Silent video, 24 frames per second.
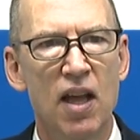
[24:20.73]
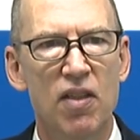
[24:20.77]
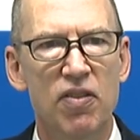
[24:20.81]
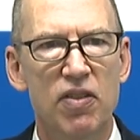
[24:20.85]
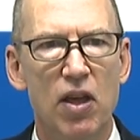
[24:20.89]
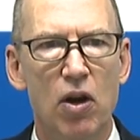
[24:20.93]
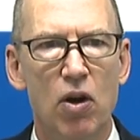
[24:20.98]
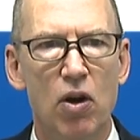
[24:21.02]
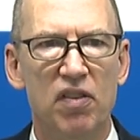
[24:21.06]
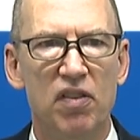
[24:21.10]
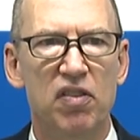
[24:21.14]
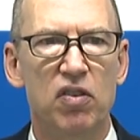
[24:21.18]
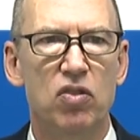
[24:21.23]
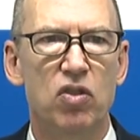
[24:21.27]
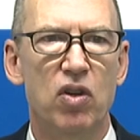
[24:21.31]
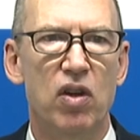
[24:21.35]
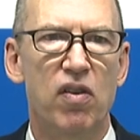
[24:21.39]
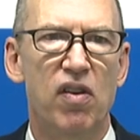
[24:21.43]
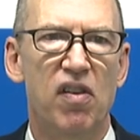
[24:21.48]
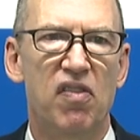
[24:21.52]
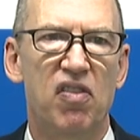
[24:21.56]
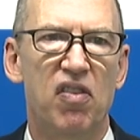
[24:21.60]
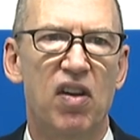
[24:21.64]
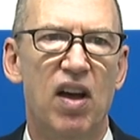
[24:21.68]
That also
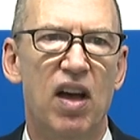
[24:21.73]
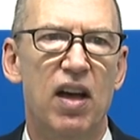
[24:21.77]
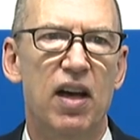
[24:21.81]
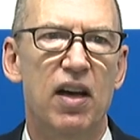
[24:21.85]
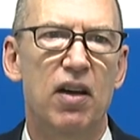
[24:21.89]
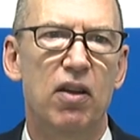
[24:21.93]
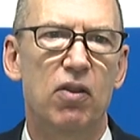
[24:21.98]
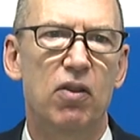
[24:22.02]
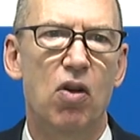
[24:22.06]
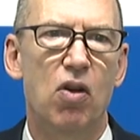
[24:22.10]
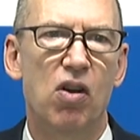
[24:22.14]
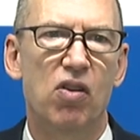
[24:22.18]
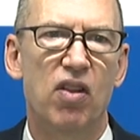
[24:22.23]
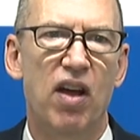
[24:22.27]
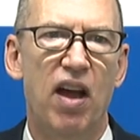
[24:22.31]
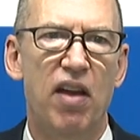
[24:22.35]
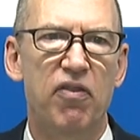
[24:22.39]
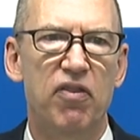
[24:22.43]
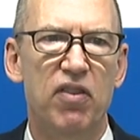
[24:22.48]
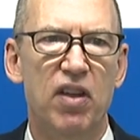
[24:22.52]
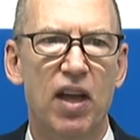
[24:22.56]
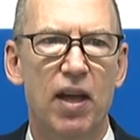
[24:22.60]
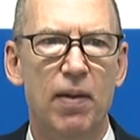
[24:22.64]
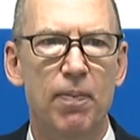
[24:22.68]
generates a long
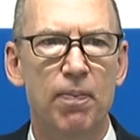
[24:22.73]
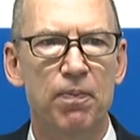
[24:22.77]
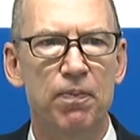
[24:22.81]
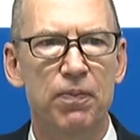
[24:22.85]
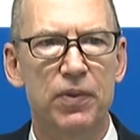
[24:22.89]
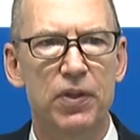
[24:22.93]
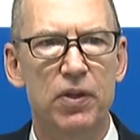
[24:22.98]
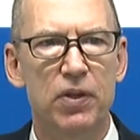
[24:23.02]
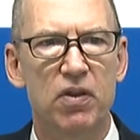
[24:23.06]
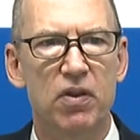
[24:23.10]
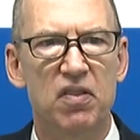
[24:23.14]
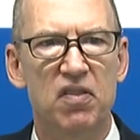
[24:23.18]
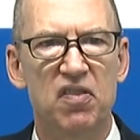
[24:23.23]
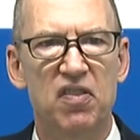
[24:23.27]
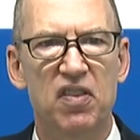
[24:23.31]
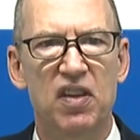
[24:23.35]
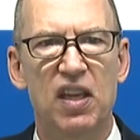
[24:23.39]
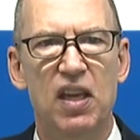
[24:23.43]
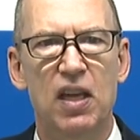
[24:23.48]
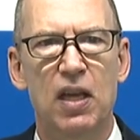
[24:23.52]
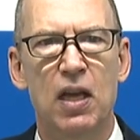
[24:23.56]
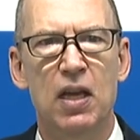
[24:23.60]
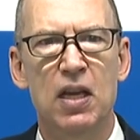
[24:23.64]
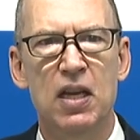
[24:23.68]
lifetime. You can
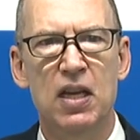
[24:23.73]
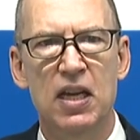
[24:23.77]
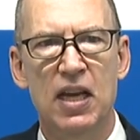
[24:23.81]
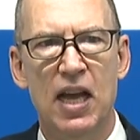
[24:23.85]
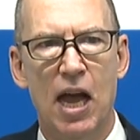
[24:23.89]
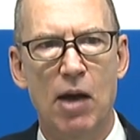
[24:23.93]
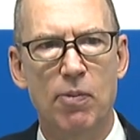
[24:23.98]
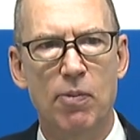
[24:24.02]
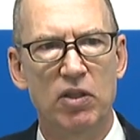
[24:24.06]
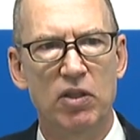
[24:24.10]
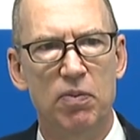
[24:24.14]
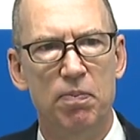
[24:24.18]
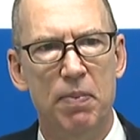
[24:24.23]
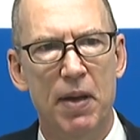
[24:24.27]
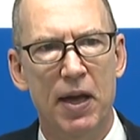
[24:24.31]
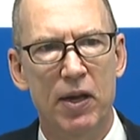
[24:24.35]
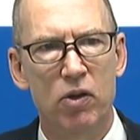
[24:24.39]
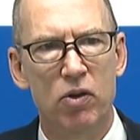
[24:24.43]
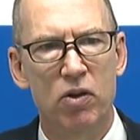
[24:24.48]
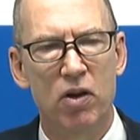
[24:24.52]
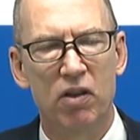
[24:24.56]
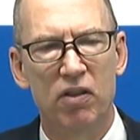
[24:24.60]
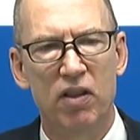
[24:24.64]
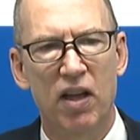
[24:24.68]
see how much
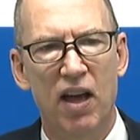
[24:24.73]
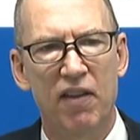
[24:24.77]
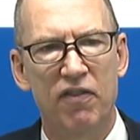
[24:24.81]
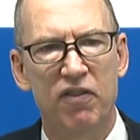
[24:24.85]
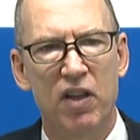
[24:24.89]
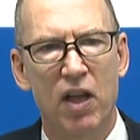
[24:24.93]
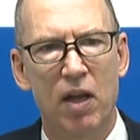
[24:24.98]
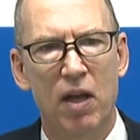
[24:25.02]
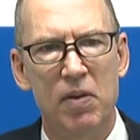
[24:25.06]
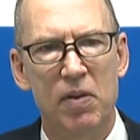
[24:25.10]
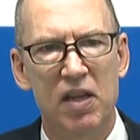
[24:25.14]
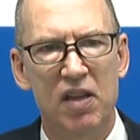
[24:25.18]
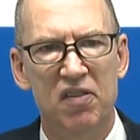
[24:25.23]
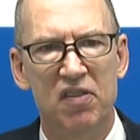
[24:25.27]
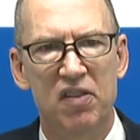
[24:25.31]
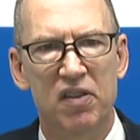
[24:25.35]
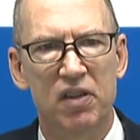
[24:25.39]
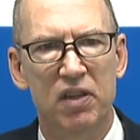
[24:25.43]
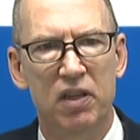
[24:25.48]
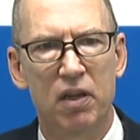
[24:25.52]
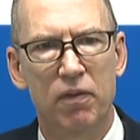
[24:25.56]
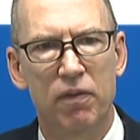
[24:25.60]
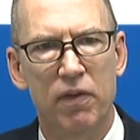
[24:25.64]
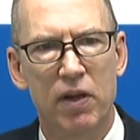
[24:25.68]
better our lifetime is
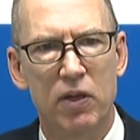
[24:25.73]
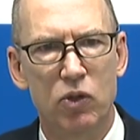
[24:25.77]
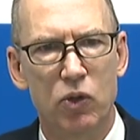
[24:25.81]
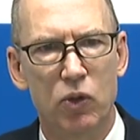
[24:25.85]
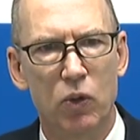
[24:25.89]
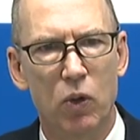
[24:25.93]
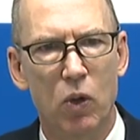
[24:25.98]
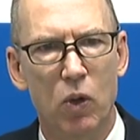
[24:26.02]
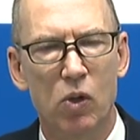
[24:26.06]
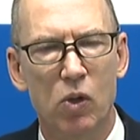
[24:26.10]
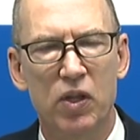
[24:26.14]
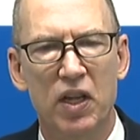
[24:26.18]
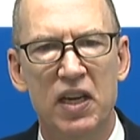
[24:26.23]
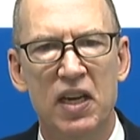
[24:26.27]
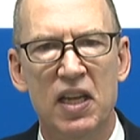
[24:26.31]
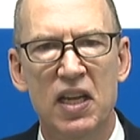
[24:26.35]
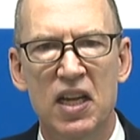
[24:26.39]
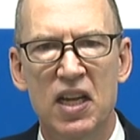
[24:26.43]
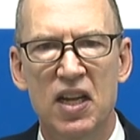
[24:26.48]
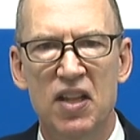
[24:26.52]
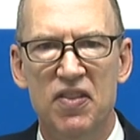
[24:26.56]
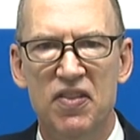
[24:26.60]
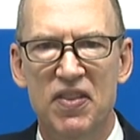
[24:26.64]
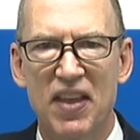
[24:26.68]
than conventional OLED.
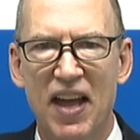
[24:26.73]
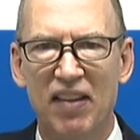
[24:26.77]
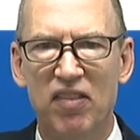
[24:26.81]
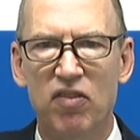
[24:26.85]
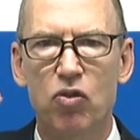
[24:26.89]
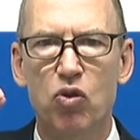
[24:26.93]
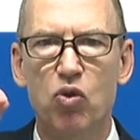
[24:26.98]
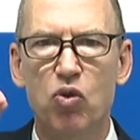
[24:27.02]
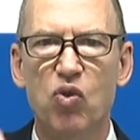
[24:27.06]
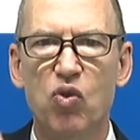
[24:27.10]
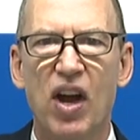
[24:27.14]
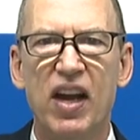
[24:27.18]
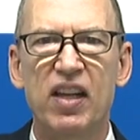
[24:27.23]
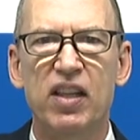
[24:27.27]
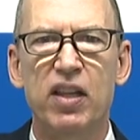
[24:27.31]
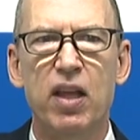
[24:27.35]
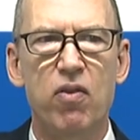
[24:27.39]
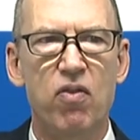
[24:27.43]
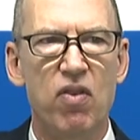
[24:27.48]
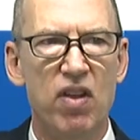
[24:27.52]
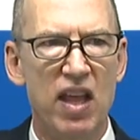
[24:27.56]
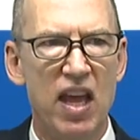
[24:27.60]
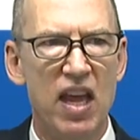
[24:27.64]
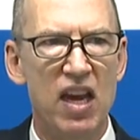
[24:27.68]
That's
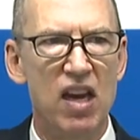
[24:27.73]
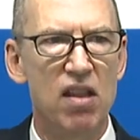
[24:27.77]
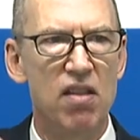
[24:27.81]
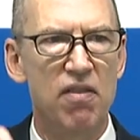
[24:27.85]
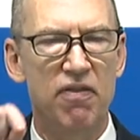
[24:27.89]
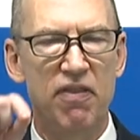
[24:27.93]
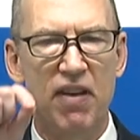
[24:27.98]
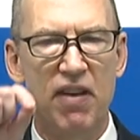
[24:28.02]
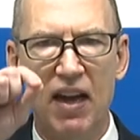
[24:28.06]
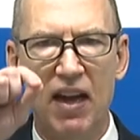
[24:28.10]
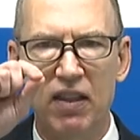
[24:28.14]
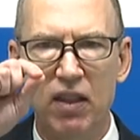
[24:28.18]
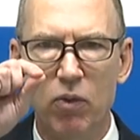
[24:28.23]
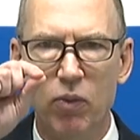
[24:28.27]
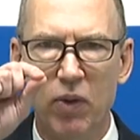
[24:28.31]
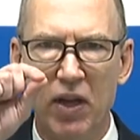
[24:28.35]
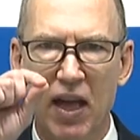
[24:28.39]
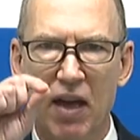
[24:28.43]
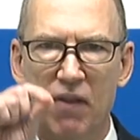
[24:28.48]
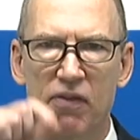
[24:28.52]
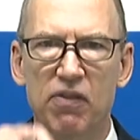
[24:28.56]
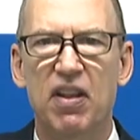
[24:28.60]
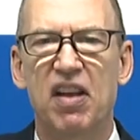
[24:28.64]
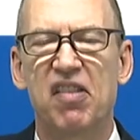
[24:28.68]
directly related to the fact that we
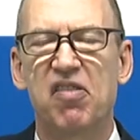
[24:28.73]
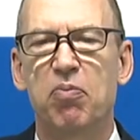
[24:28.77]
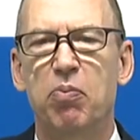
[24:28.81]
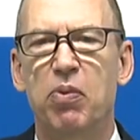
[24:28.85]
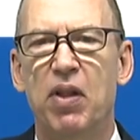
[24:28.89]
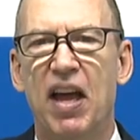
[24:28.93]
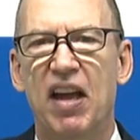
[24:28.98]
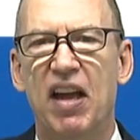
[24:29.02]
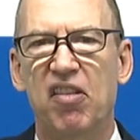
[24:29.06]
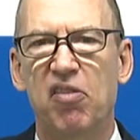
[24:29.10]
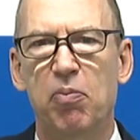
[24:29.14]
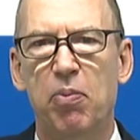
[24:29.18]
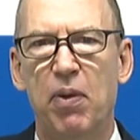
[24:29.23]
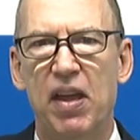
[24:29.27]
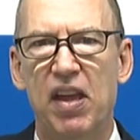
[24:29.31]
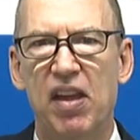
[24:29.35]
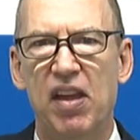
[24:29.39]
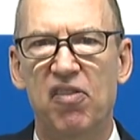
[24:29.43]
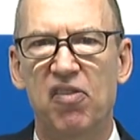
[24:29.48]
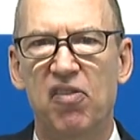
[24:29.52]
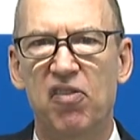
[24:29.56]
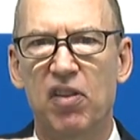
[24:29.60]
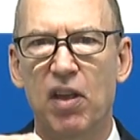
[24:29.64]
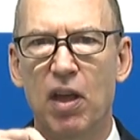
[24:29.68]
have less black
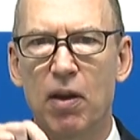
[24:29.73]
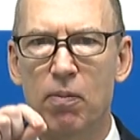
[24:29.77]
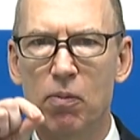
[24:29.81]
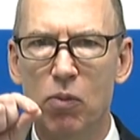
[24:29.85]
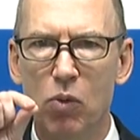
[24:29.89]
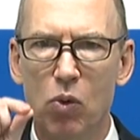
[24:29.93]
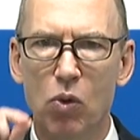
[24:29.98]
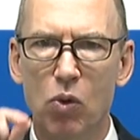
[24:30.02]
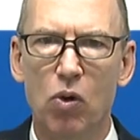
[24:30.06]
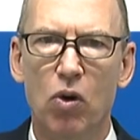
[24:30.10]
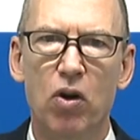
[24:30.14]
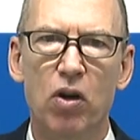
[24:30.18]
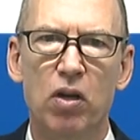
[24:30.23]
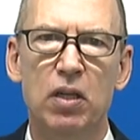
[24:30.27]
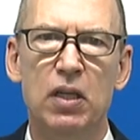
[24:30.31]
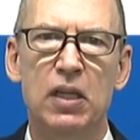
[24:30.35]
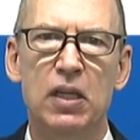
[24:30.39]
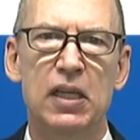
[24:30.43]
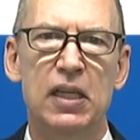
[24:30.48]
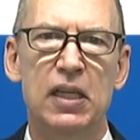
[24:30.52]
space and more